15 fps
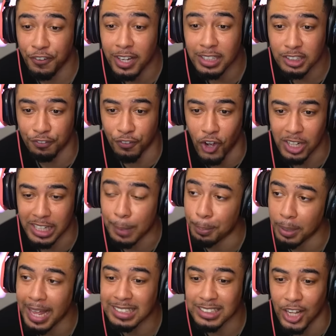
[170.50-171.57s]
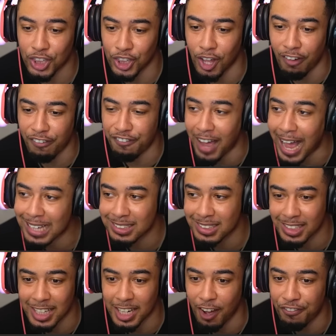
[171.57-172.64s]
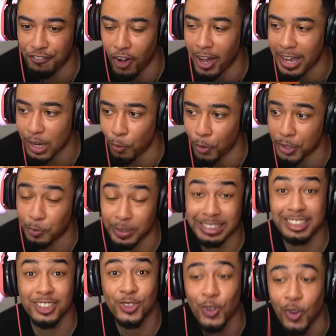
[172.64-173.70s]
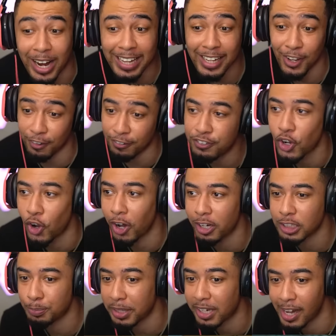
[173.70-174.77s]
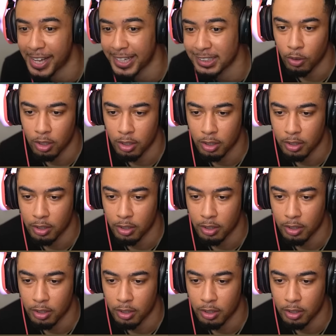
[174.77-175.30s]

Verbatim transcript: first of all, it plays a lot faster than I thought it would, which is great, of course, because,